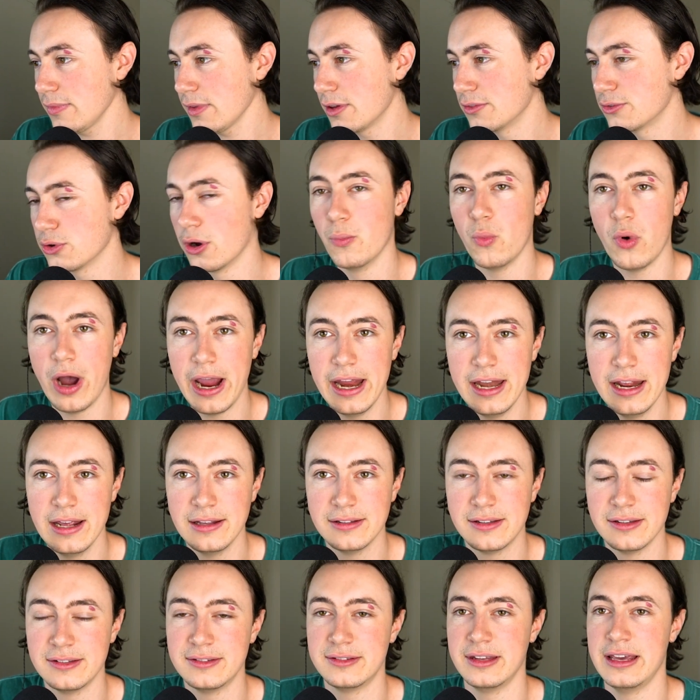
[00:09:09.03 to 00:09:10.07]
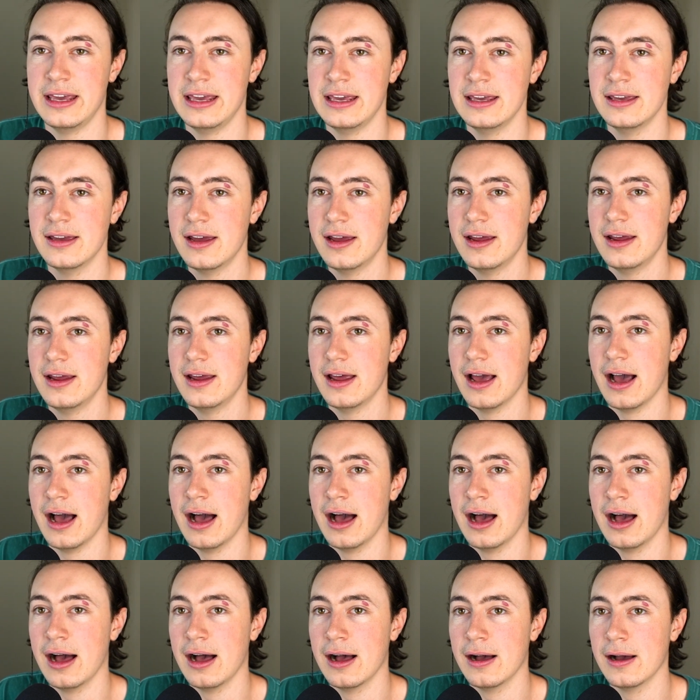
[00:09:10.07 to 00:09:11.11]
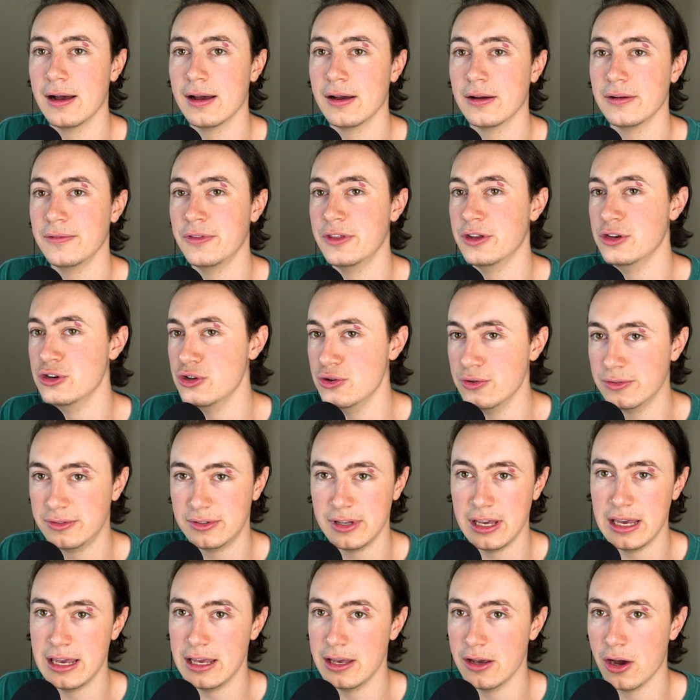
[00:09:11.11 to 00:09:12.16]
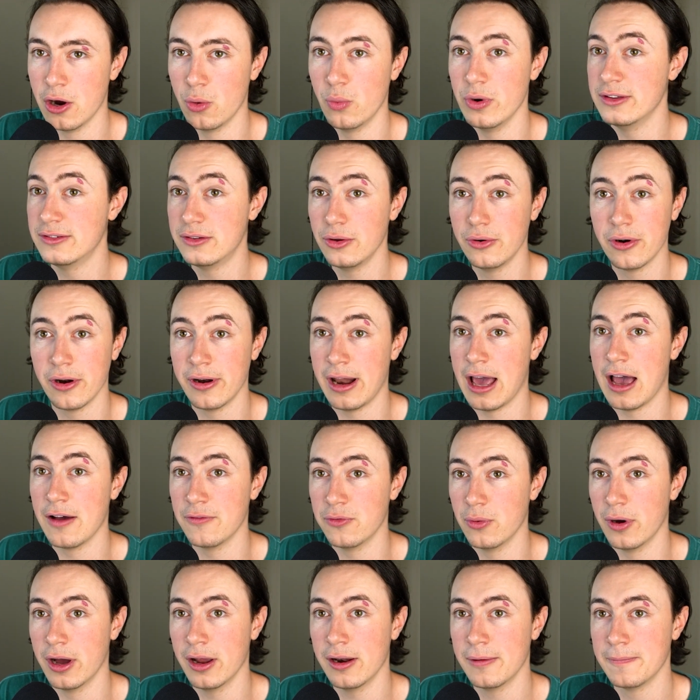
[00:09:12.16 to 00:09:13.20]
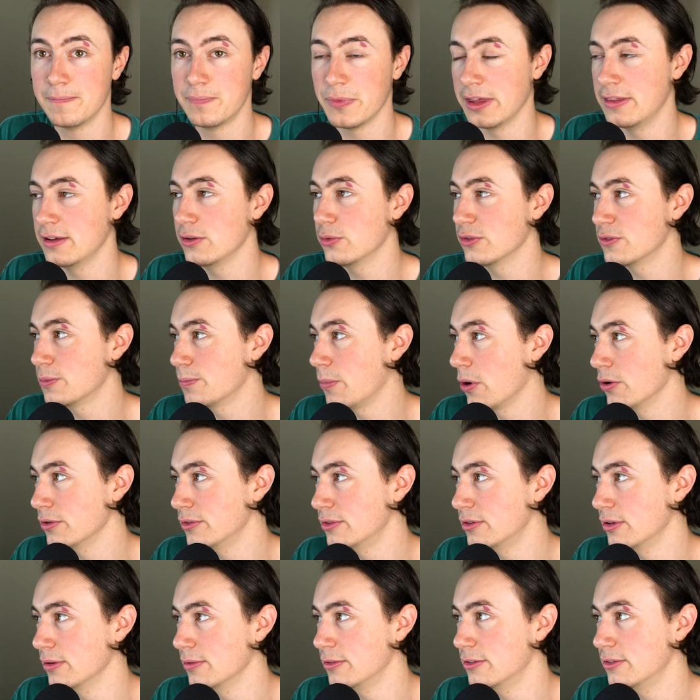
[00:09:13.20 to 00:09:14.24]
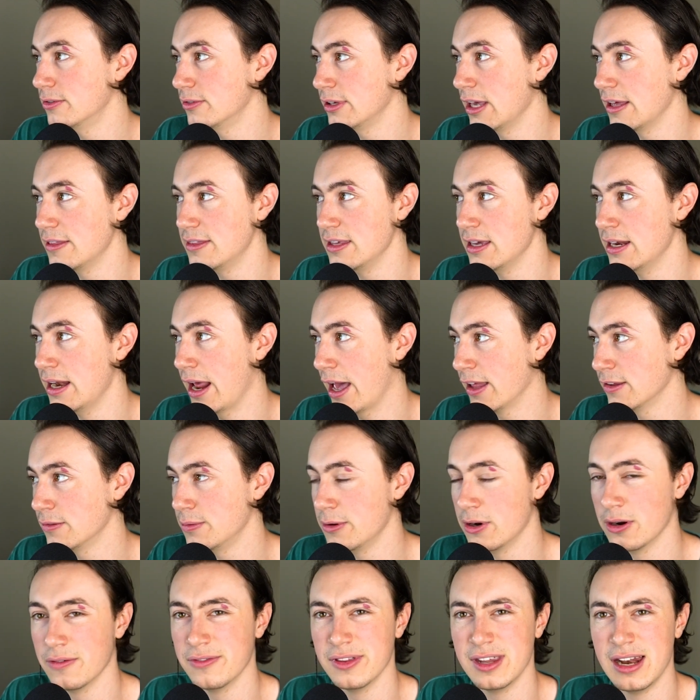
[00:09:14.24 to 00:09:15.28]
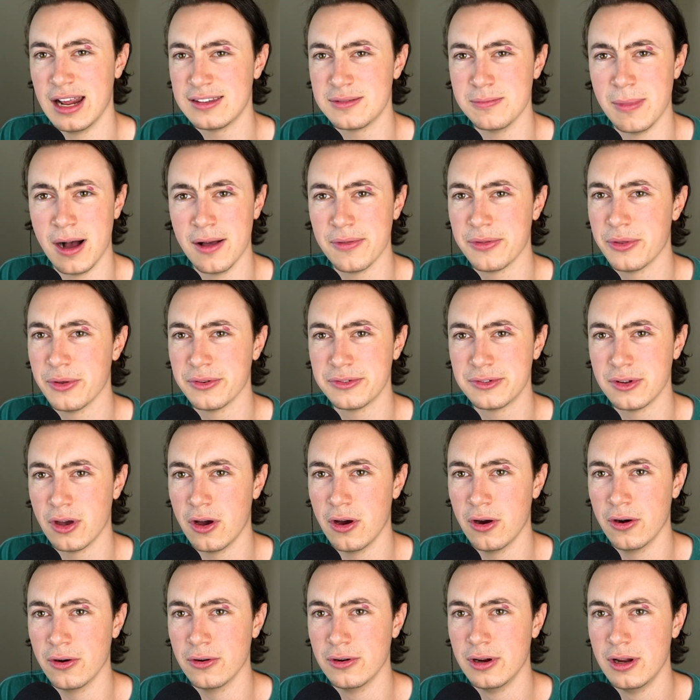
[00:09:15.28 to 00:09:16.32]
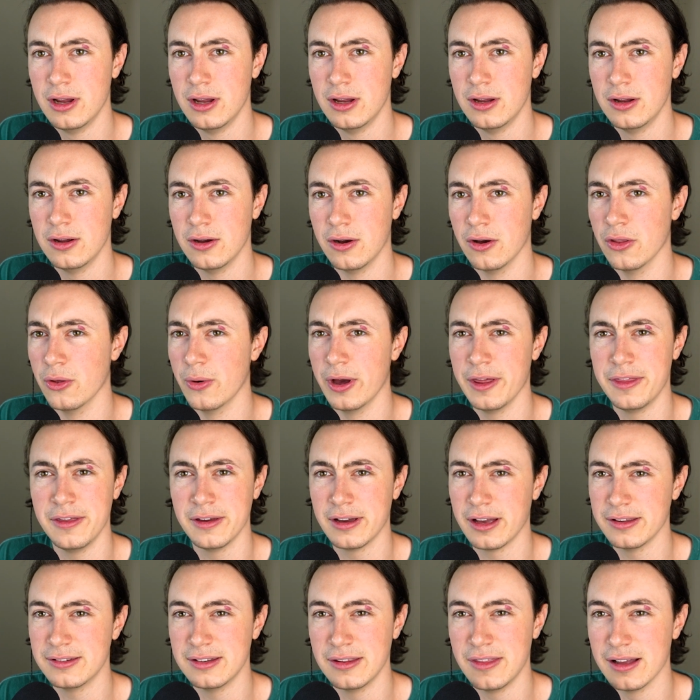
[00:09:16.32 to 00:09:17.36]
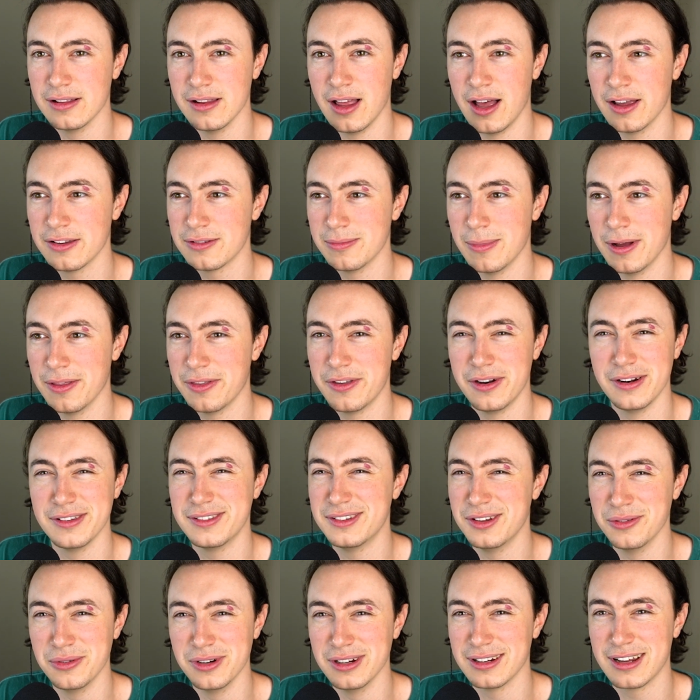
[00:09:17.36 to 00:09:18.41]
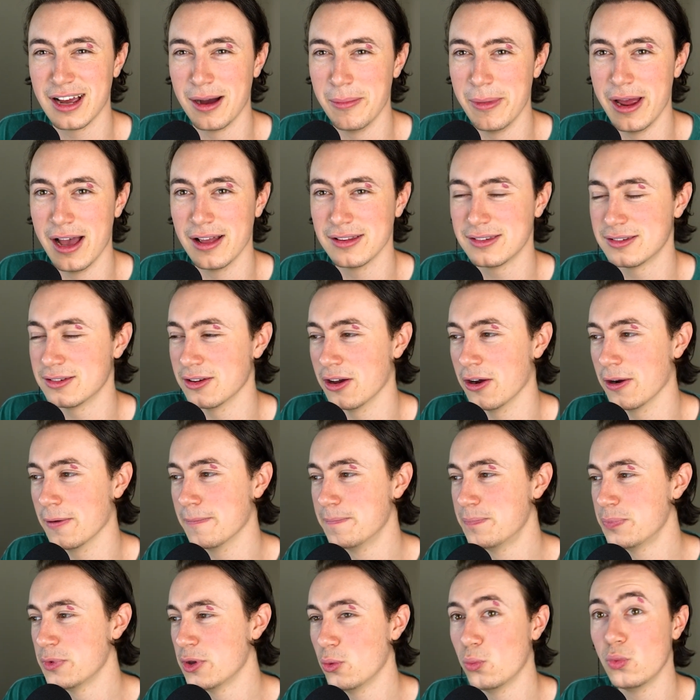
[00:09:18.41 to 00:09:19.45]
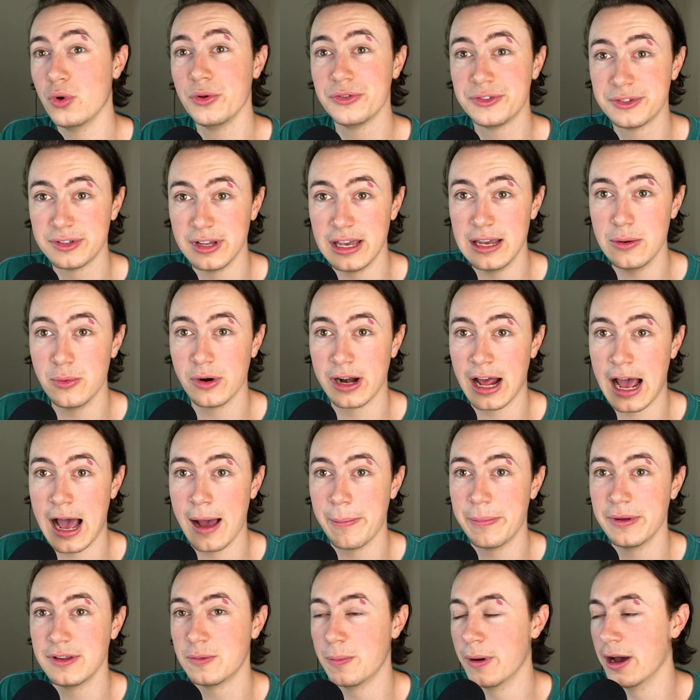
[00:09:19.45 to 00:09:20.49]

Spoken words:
So I'm waiting to see the new CEO. We still don't have one. I think we're supposed to get the announcement over the next month or so. Although I think I said that last month and it still didn't come out. So we'll see what happens.